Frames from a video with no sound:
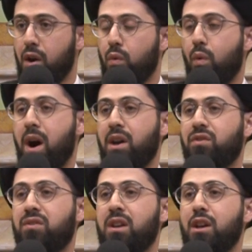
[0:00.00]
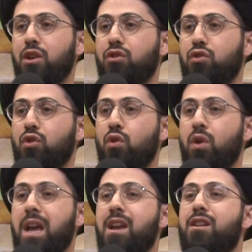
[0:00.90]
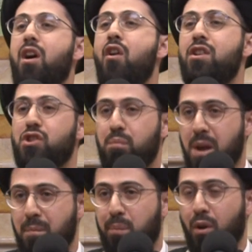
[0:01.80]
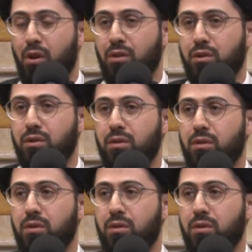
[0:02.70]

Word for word: was to encourage people